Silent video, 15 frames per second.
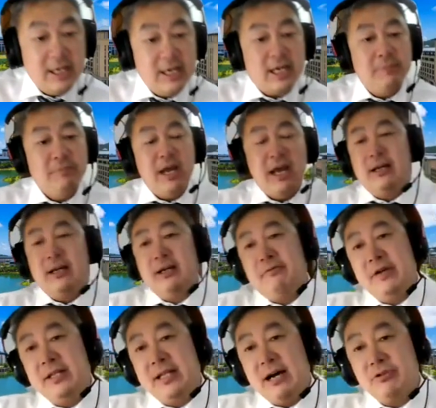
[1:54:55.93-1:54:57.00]
Here coming another
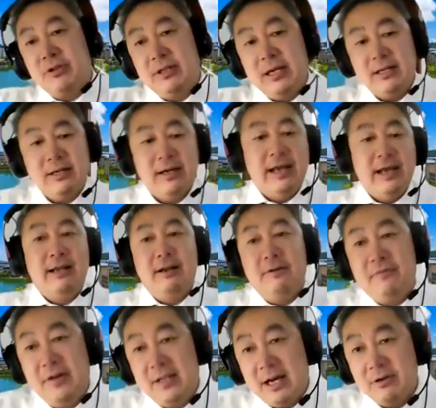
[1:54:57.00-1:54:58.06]
3,000 data, another
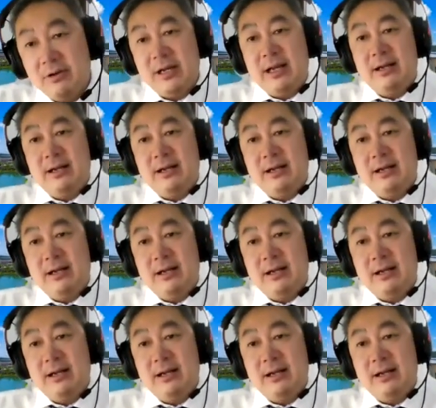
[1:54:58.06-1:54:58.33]
3,000,